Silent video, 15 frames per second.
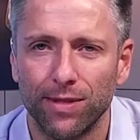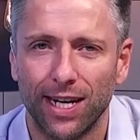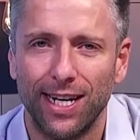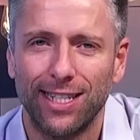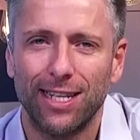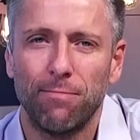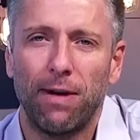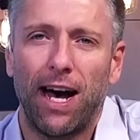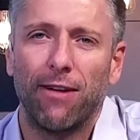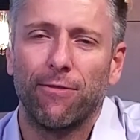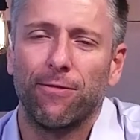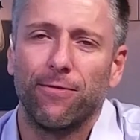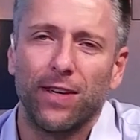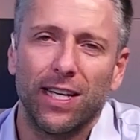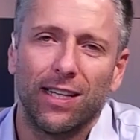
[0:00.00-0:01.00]
and it's
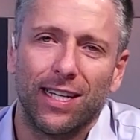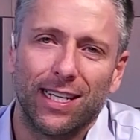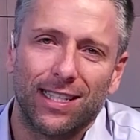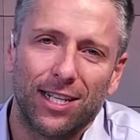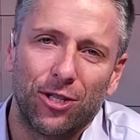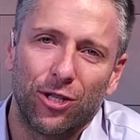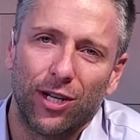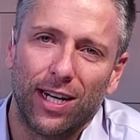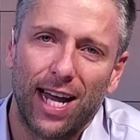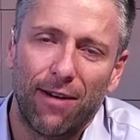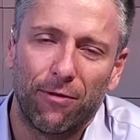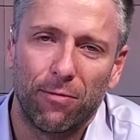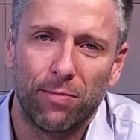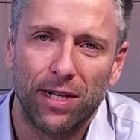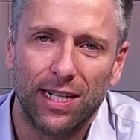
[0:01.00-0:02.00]
about feelings and should
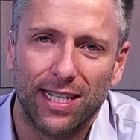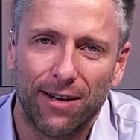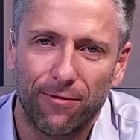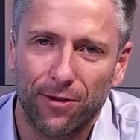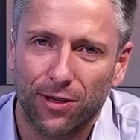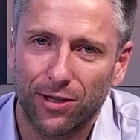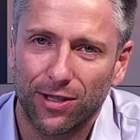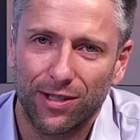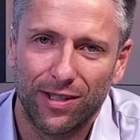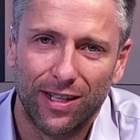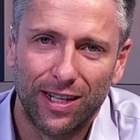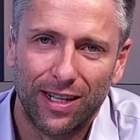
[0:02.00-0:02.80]
never be difficult.